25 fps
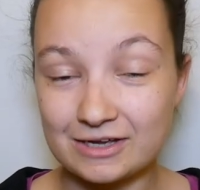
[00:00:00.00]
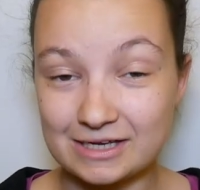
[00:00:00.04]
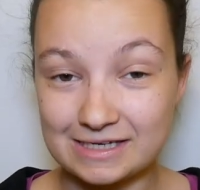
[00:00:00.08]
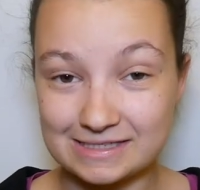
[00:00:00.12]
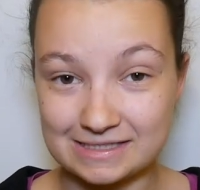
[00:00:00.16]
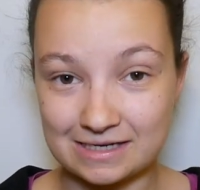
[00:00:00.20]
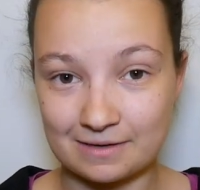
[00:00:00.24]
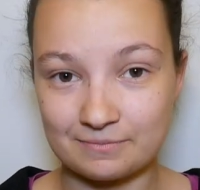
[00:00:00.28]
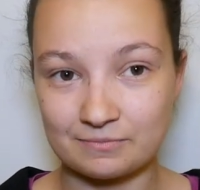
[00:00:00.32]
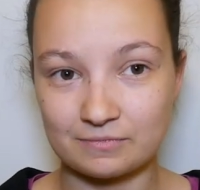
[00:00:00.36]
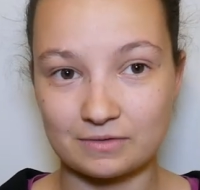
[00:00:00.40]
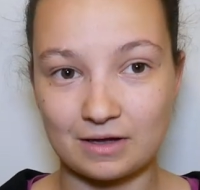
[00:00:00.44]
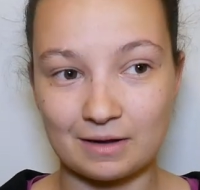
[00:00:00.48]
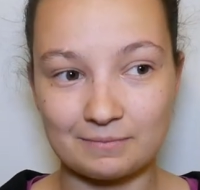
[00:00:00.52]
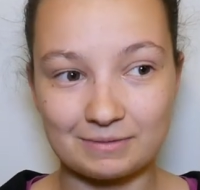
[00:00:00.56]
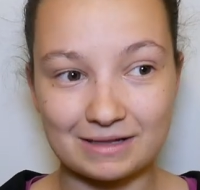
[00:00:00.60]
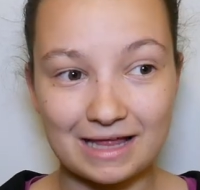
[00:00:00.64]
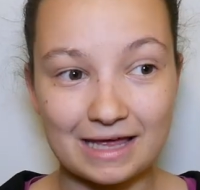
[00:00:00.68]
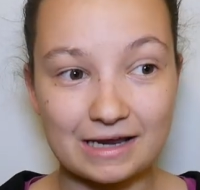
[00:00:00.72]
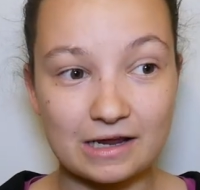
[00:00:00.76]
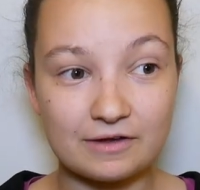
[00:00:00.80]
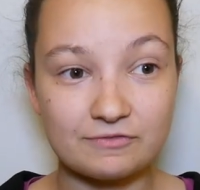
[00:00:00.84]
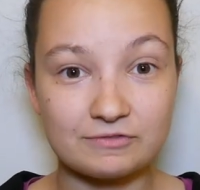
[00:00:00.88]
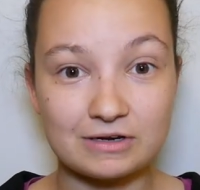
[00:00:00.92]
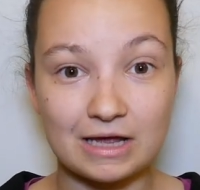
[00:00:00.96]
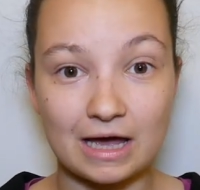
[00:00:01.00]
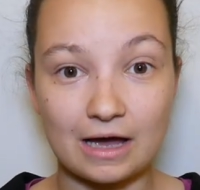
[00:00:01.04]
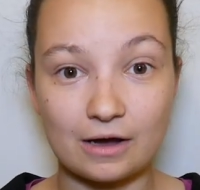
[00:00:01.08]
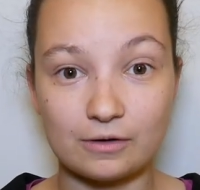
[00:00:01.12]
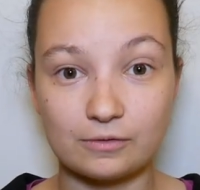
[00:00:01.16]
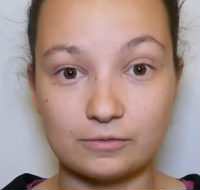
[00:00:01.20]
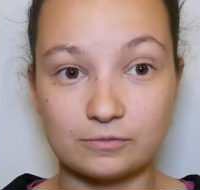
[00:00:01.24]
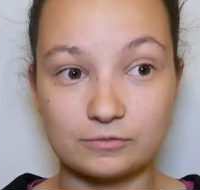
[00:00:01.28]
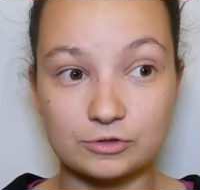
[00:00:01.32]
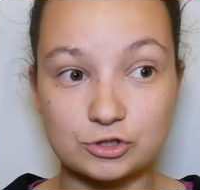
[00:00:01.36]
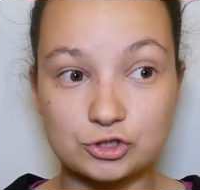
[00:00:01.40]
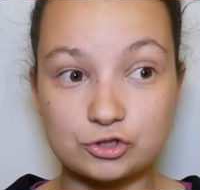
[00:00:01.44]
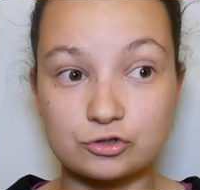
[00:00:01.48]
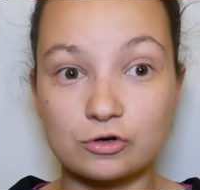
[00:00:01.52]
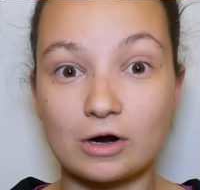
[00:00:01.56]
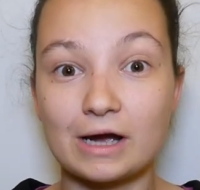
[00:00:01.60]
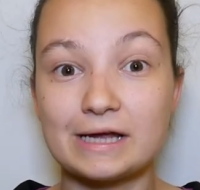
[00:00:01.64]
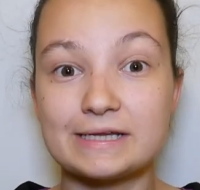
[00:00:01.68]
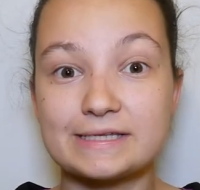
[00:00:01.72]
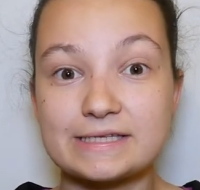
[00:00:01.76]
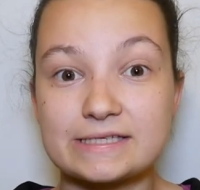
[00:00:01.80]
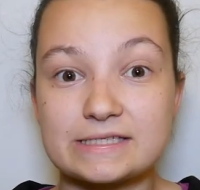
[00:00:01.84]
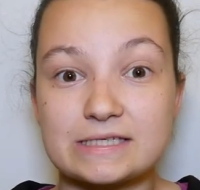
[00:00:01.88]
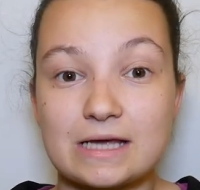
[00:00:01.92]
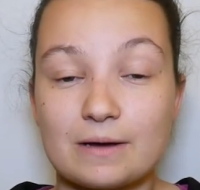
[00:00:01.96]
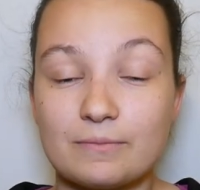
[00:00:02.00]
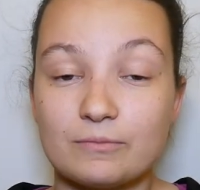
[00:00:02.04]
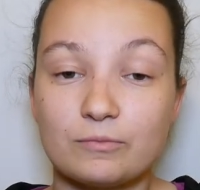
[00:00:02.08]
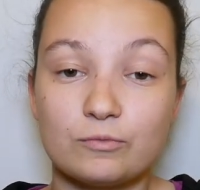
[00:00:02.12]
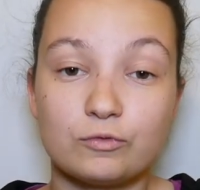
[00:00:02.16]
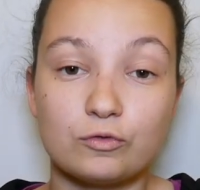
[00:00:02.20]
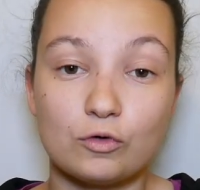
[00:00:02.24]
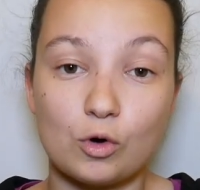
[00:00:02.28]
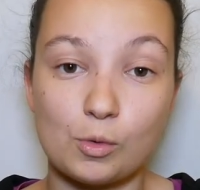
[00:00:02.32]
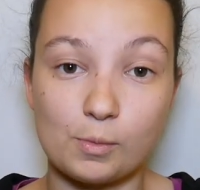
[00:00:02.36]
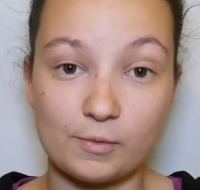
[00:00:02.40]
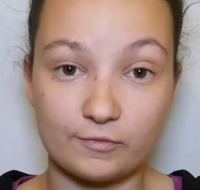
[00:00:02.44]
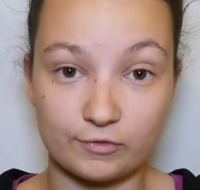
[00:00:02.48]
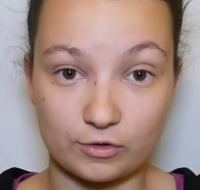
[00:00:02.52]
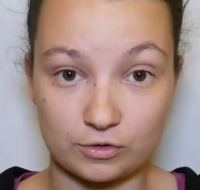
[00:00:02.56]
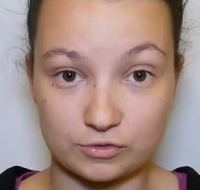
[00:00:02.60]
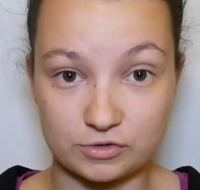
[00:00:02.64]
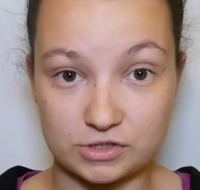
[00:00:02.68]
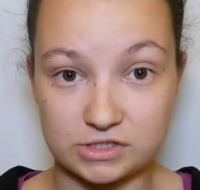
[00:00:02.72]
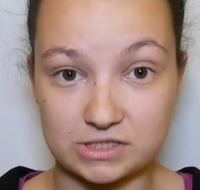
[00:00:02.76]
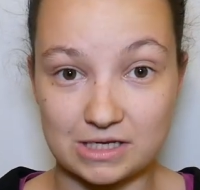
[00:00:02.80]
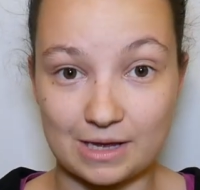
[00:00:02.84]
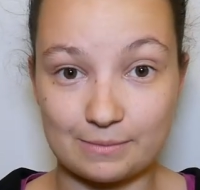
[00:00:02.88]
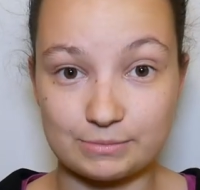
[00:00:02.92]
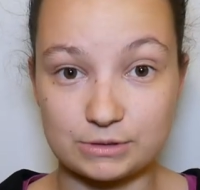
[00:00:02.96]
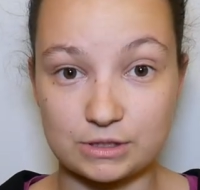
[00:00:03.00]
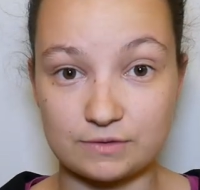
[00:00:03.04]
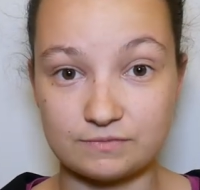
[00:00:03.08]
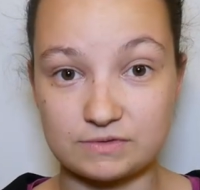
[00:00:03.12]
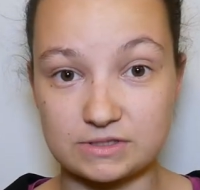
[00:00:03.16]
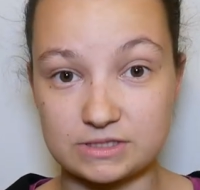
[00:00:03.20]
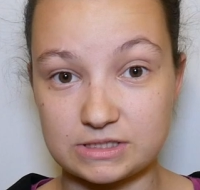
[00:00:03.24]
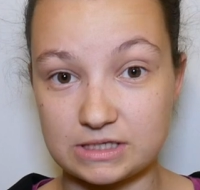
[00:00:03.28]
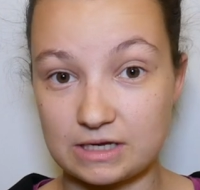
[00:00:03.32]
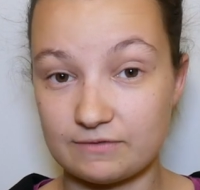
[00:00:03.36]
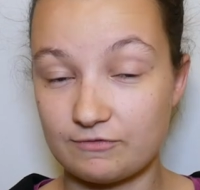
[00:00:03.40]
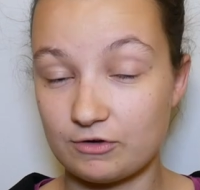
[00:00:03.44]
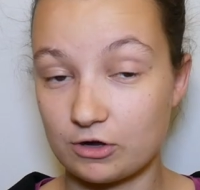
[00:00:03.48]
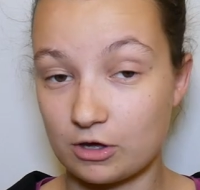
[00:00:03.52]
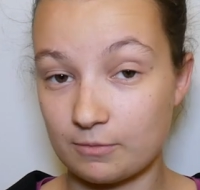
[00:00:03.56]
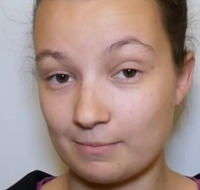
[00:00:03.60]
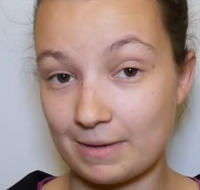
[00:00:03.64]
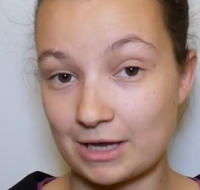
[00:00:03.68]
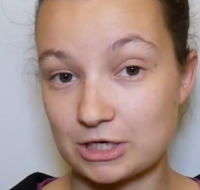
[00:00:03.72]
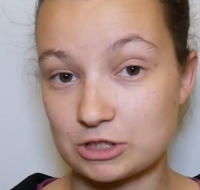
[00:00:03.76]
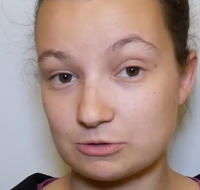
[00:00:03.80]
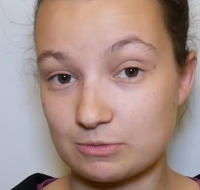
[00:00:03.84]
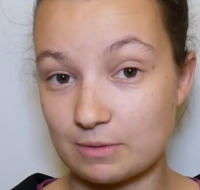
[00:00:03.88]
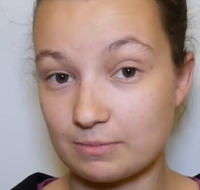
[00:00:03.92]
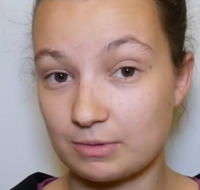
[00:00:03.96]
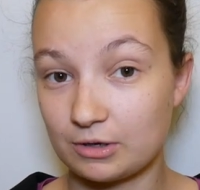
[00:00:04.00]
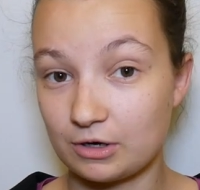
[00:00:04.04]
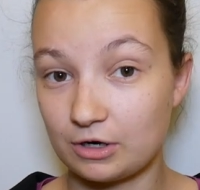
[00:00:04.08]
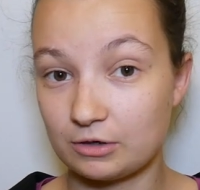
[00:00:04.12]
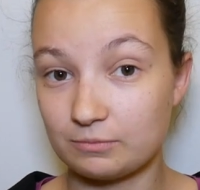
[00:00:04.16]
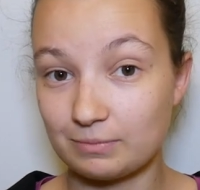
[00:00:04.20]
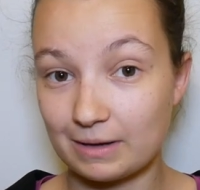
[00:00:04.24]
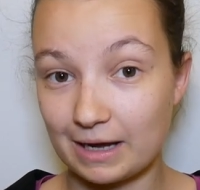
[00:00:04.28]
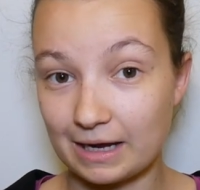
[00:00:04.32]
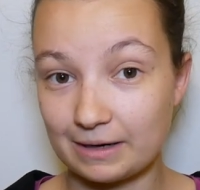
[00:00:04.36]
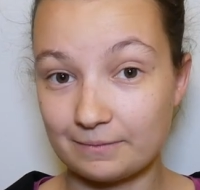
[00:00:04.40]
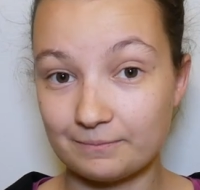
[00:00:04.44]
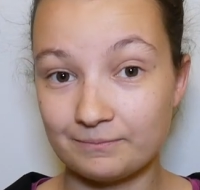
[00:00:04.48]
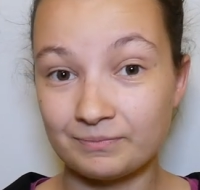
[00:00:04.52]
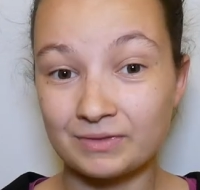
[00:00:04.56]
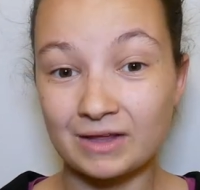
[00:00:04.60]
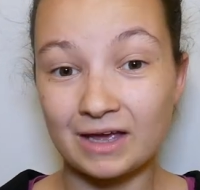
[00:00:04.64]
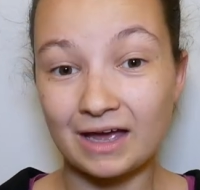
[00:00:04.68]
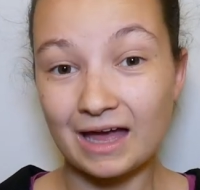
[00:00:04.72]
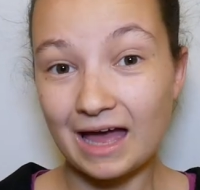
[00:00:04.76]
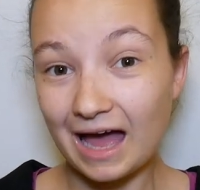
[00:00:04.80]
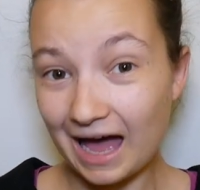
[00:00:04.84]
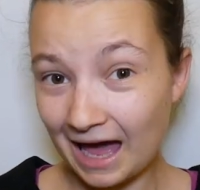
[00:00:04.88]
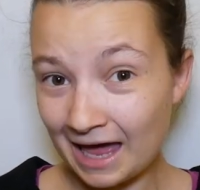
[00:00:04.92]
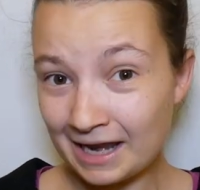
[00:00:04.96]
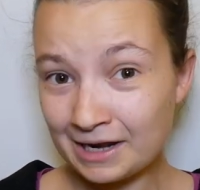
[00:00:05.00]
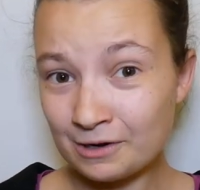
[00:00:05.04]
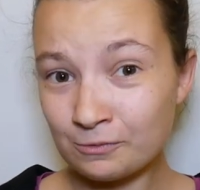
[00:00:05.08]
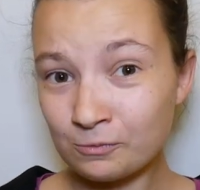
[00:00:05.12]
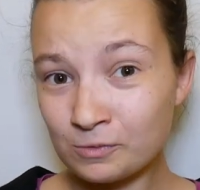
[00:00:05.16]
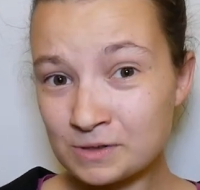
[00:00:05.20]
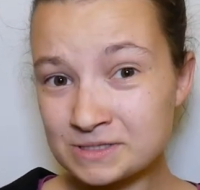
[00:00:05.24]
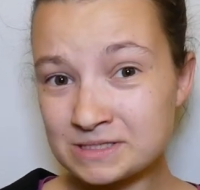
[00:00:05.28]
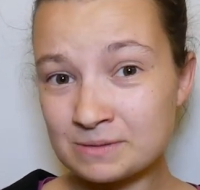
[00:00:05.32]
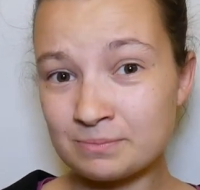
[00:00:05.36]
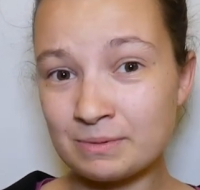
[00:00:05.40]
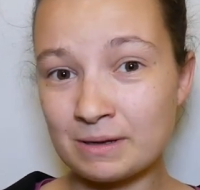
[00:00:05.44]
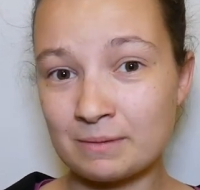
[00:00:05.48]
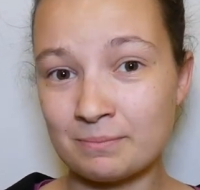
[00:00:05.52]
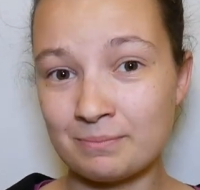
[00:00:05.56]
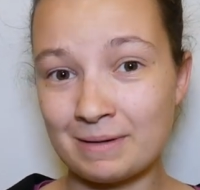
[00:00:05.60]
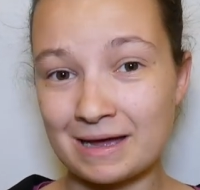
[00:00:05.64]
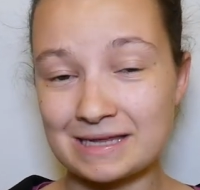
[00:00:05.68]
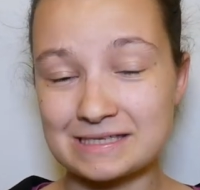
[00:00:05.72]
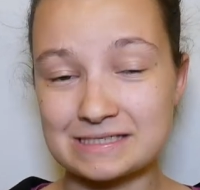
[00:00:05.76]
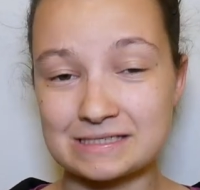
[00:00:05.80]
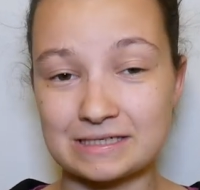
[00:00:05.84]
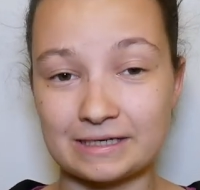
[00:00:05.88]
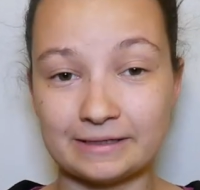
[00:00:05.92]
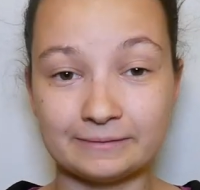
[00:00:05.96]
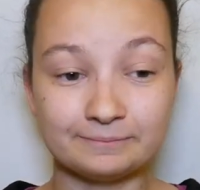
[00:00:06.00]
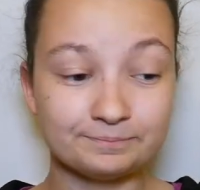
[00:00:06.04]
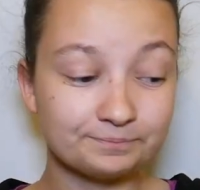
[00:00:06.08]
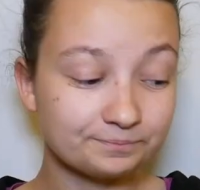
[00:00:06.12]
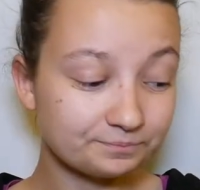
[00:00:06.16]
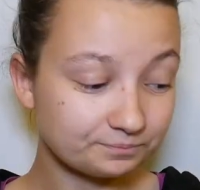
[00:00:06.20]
because I'm glad I've now tried some form of contraceptive to see if it could manage my period pain, and it was a bit better.